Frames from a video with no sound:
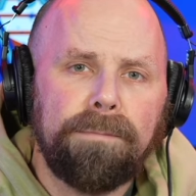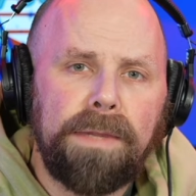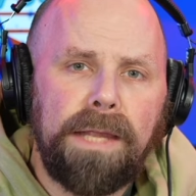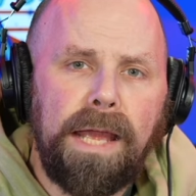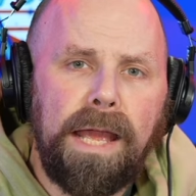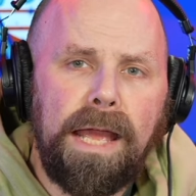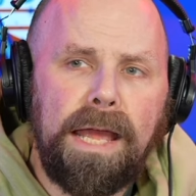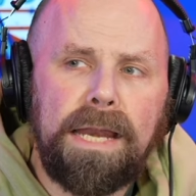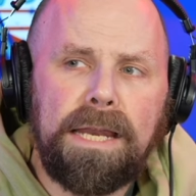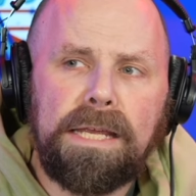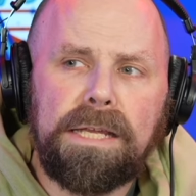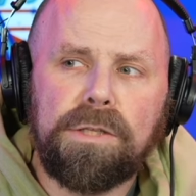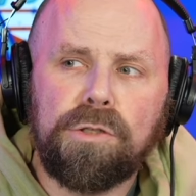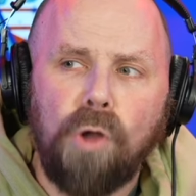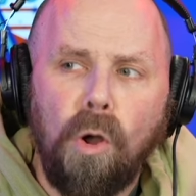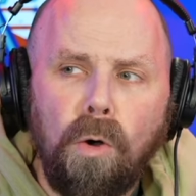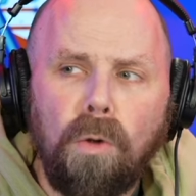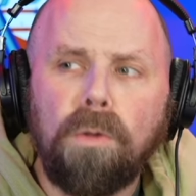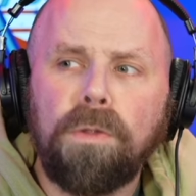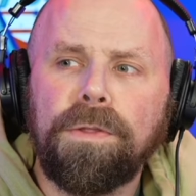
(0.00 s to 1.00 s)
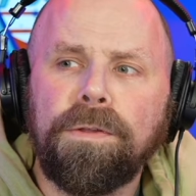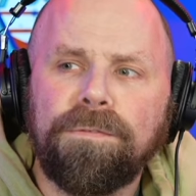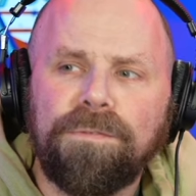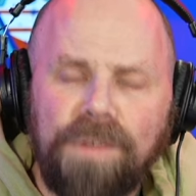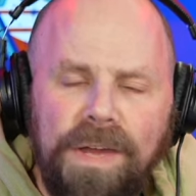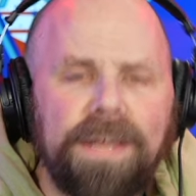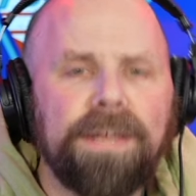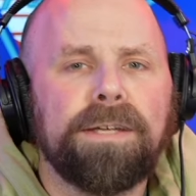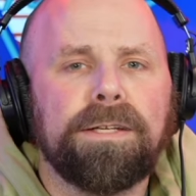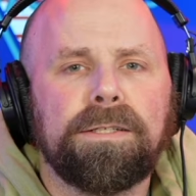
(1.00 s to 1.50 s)
And he told the
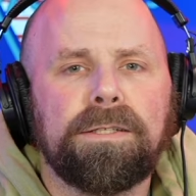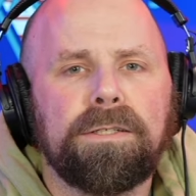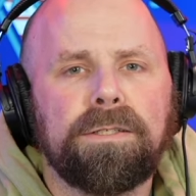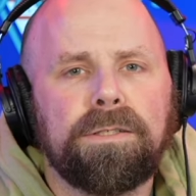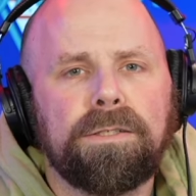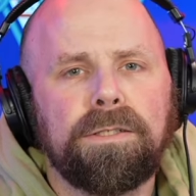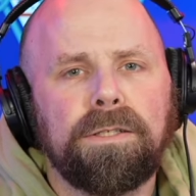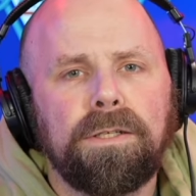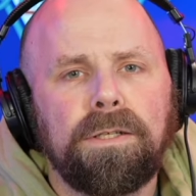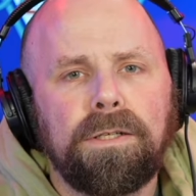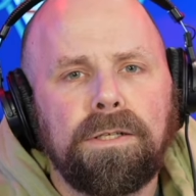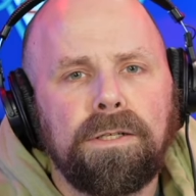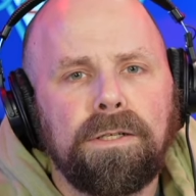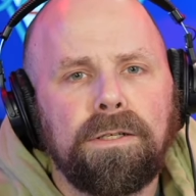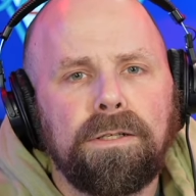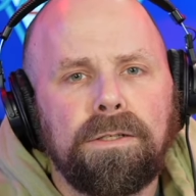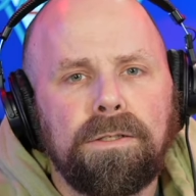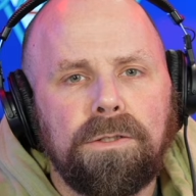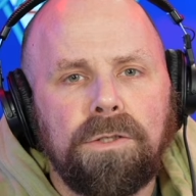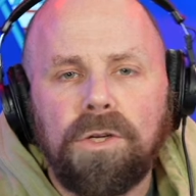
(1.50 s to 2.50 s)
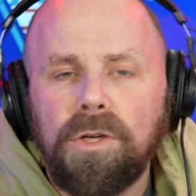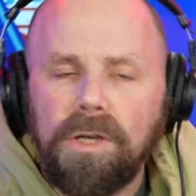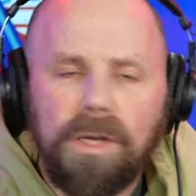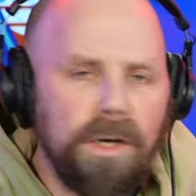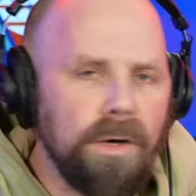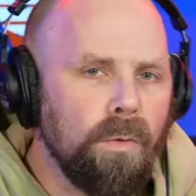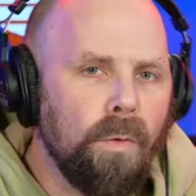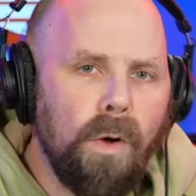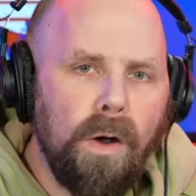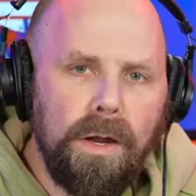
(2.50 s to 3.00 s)
fans, you're going
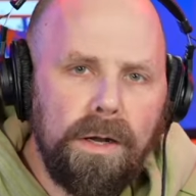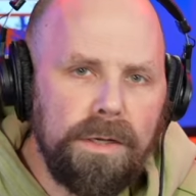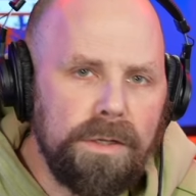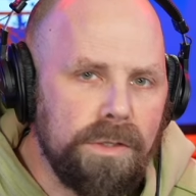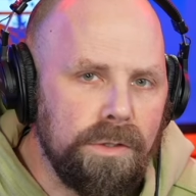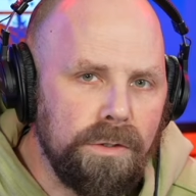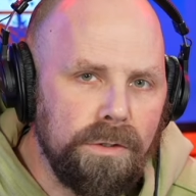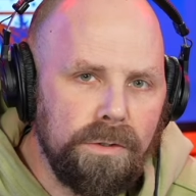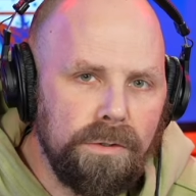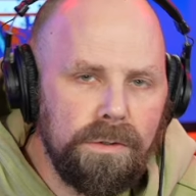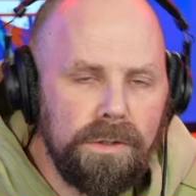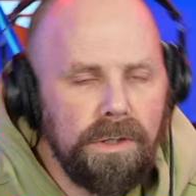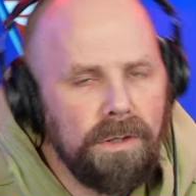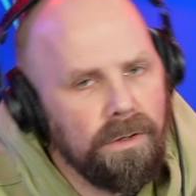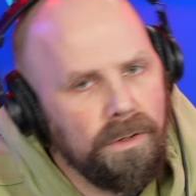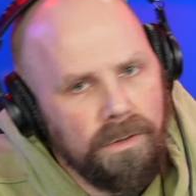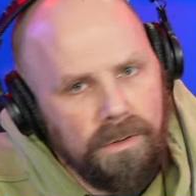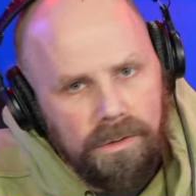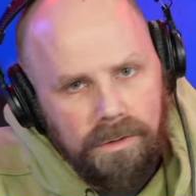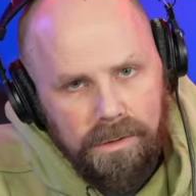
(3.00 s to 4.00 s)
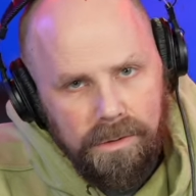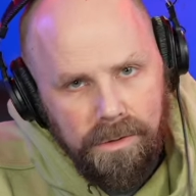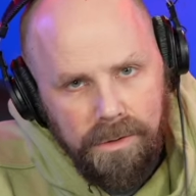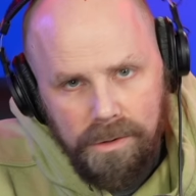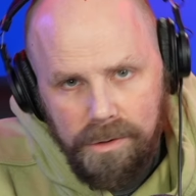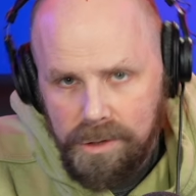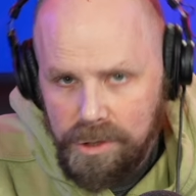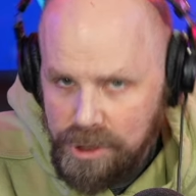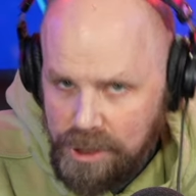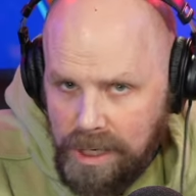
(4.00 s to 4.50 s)
to want to do your
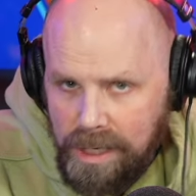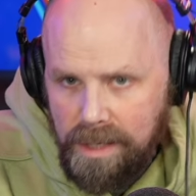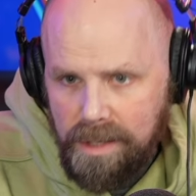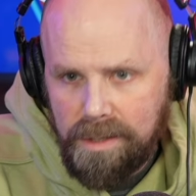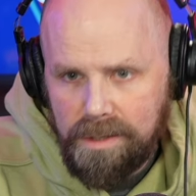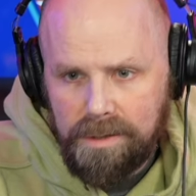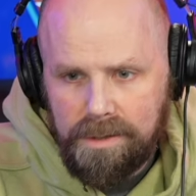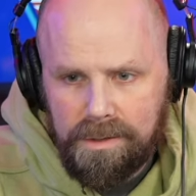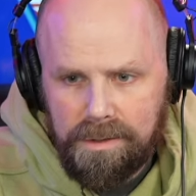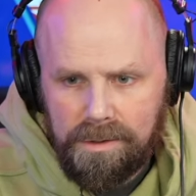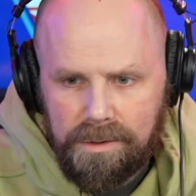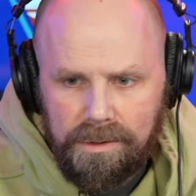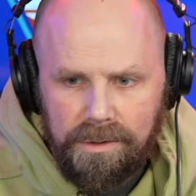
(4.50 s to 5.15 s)
chants.